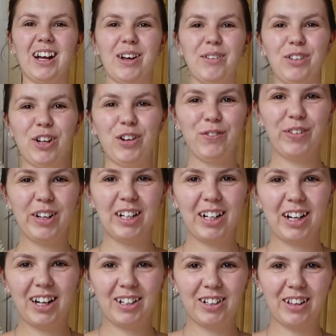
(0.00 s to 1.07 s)
I don't really
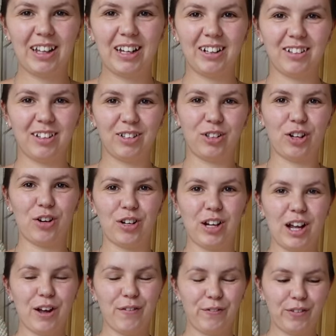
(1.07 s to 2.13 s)
like things that don't
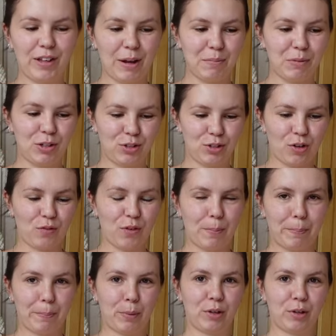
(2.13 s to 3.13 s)
have that much of a